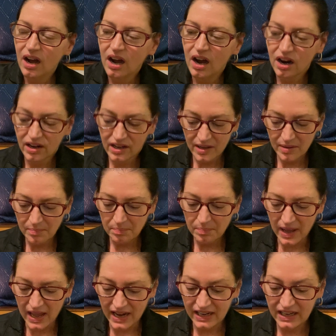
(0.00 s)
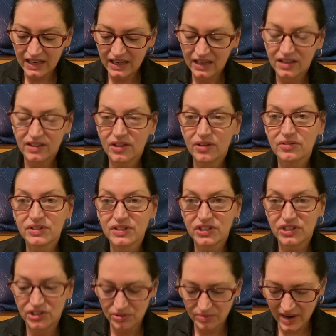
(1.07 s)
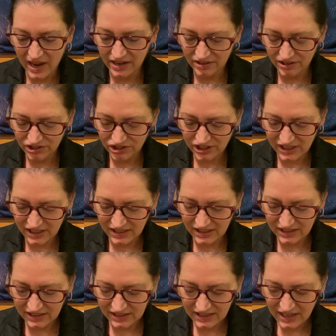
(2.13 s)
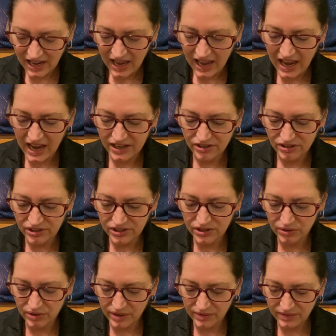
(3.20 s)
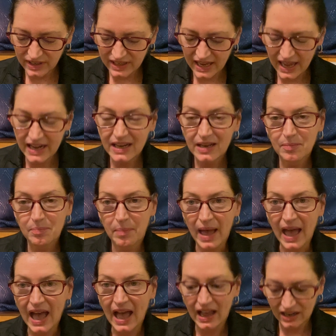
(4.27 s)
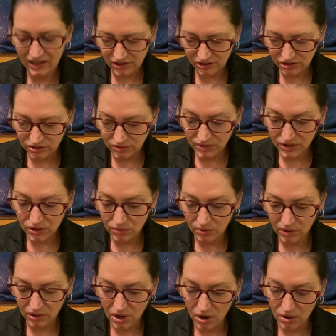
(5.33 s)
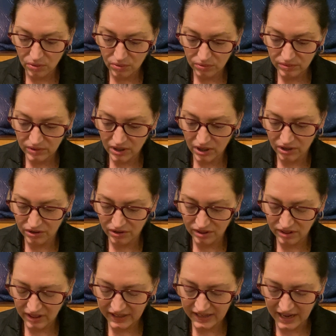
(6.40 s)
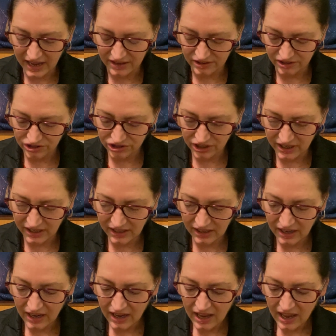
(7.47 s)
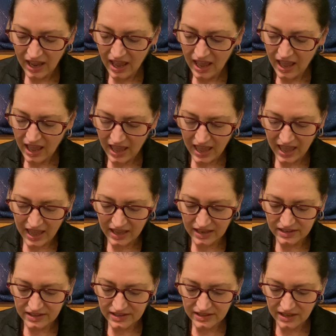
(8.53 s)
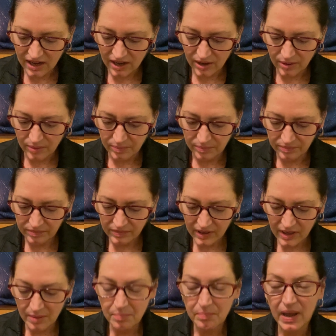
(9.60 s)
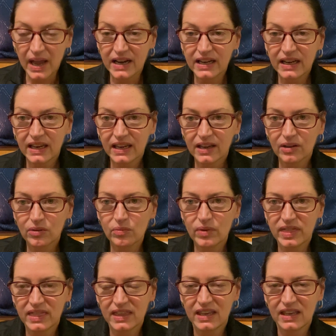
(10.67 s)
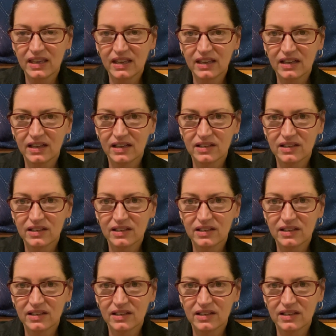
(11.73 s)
are combining those two energies, and you're sort of getting back to your own earthly energy and combining it with the